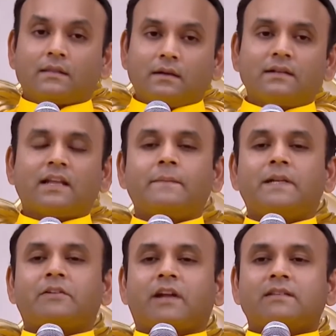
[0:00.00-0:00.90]
Third time
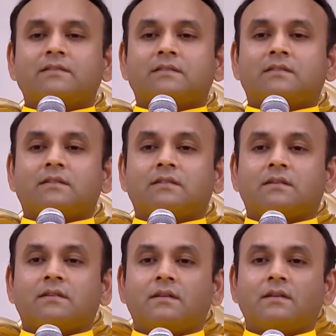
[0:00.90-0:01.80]
he tries,
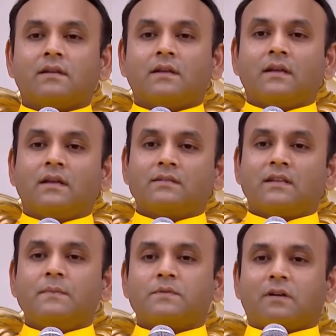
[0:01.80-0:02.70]
he
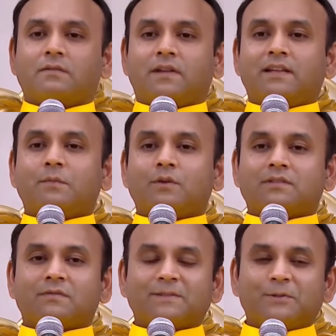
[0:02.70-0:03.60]
sleeps off like
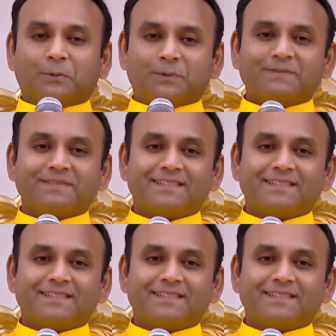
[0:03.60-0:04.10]
most of us do.